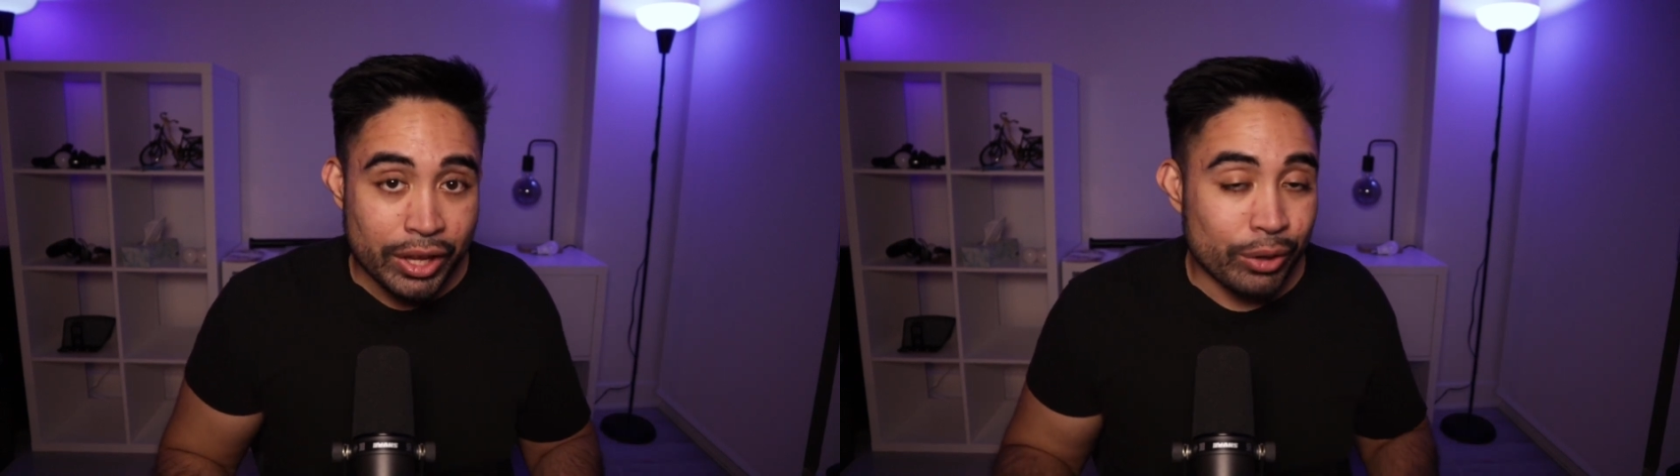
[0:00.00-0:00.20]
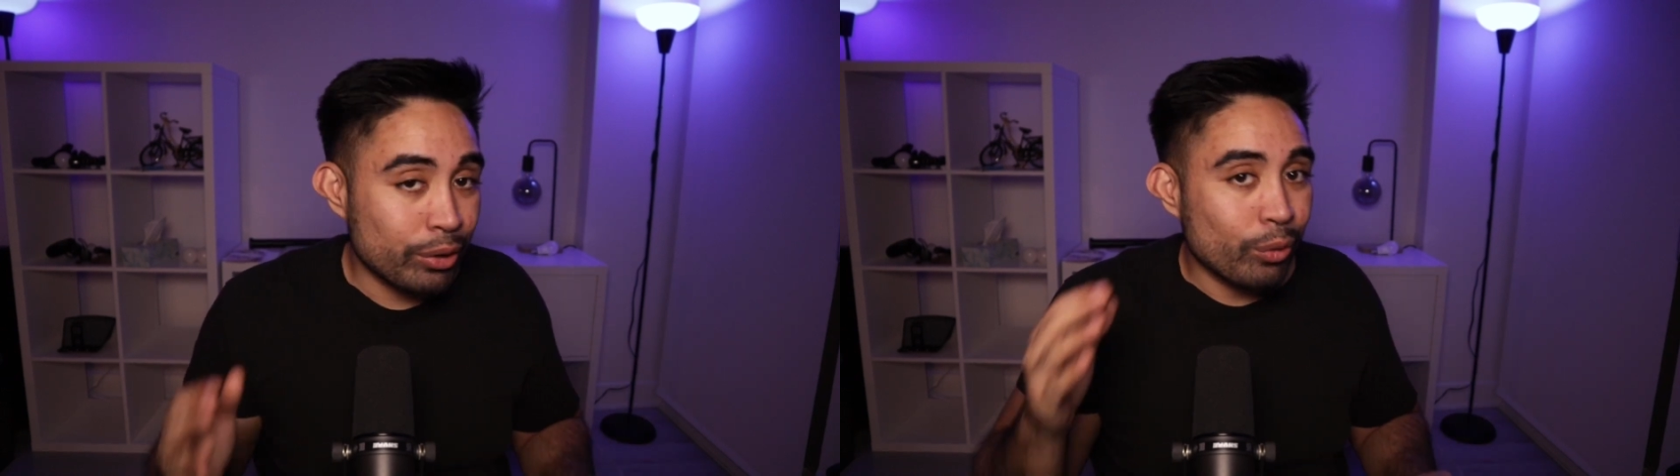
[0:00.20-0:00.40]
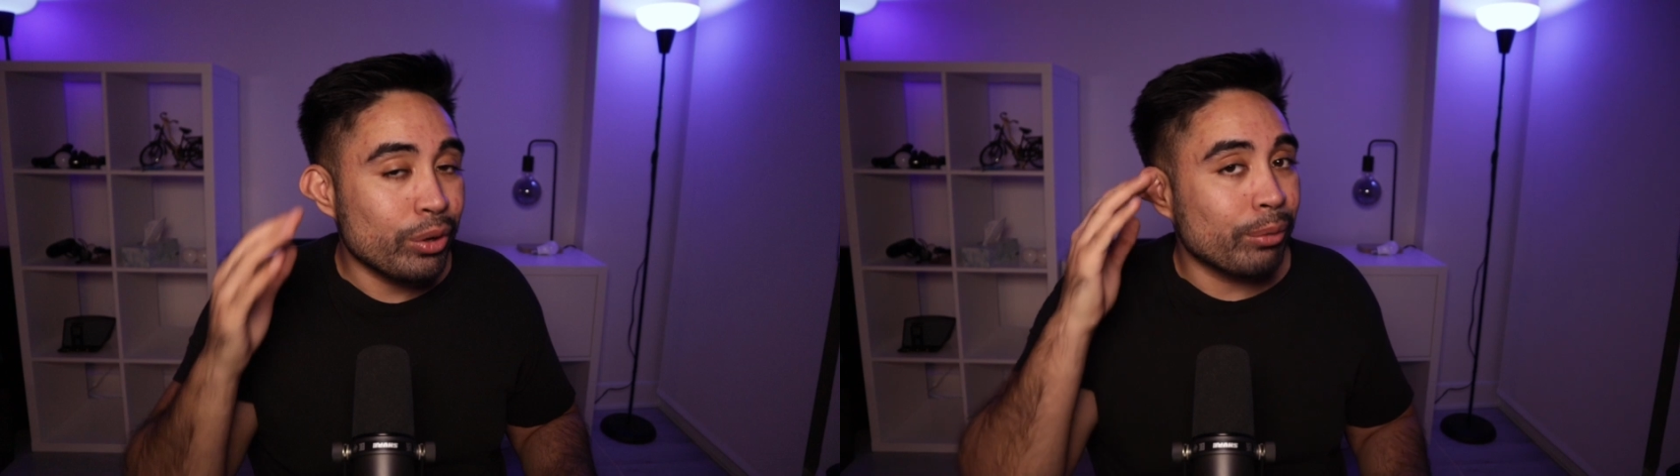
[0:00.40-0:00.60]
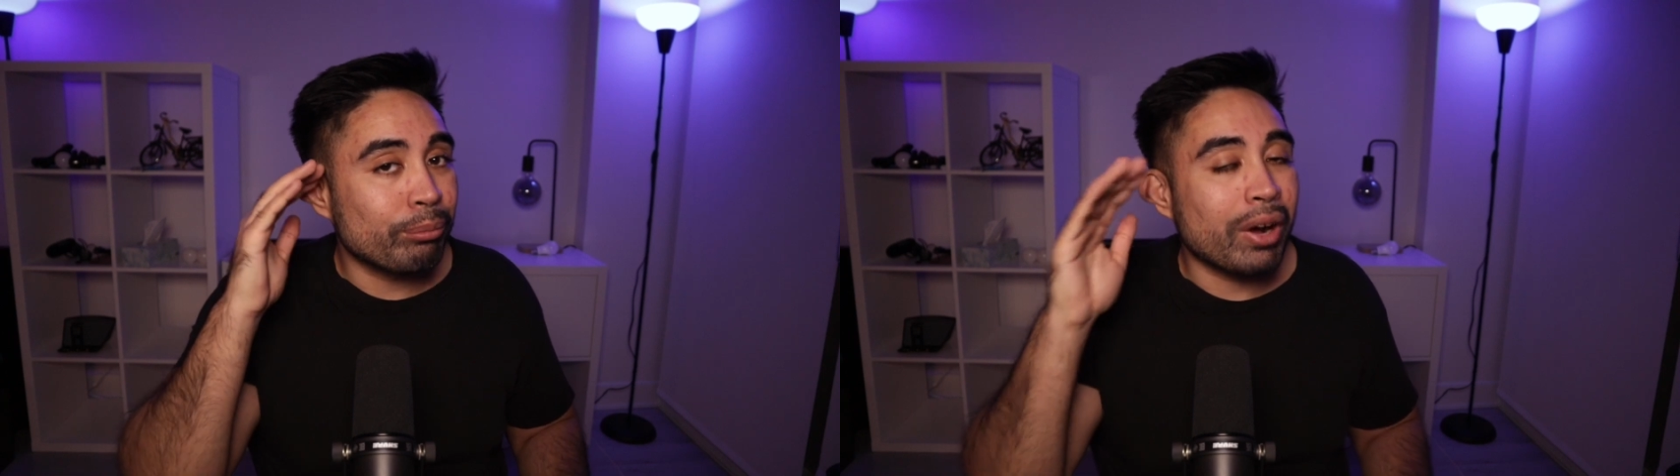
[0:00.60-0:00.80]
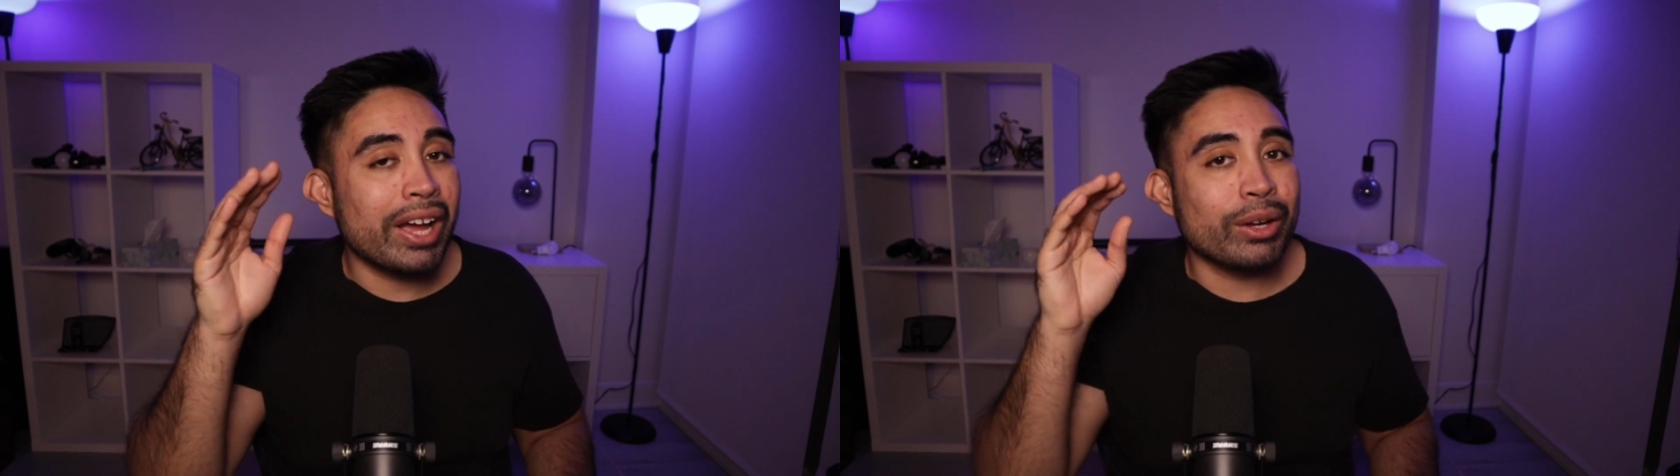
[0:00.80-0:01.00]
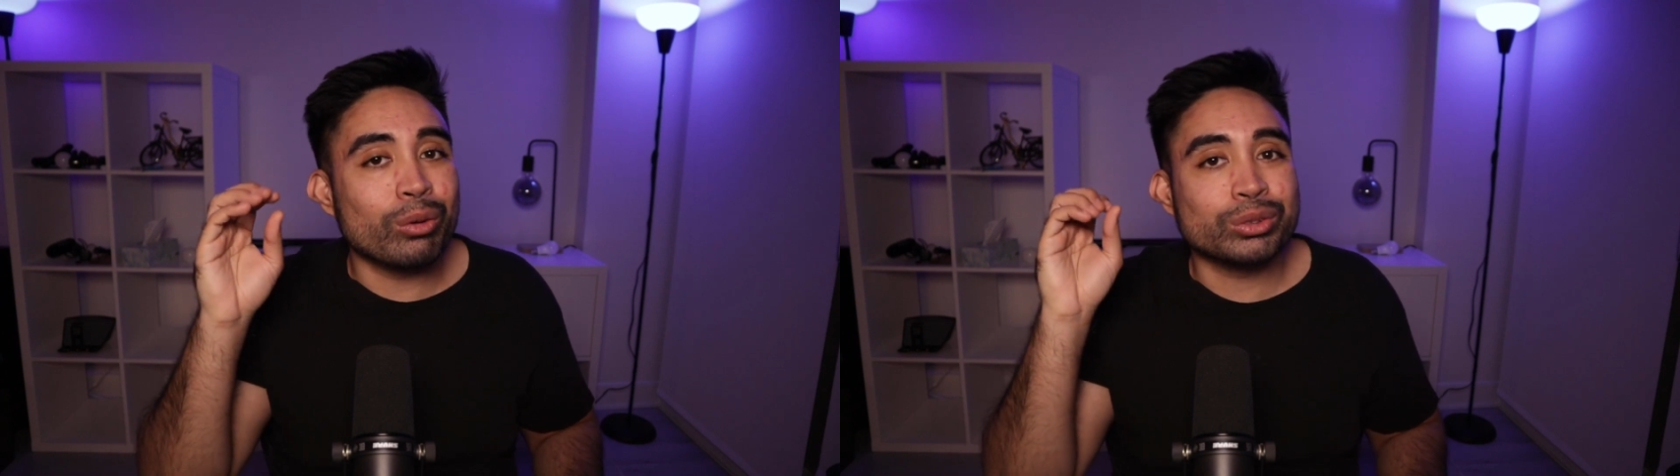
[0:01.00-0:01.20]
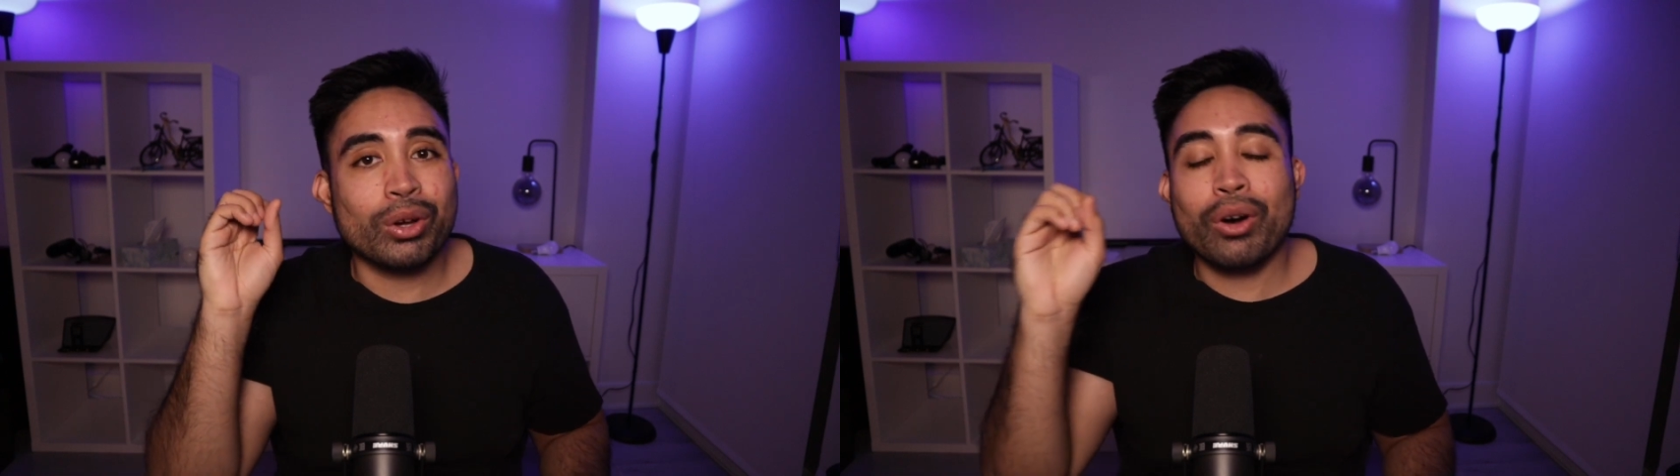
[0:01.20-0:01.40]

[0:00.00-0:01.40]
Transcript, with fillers: You know your mind goes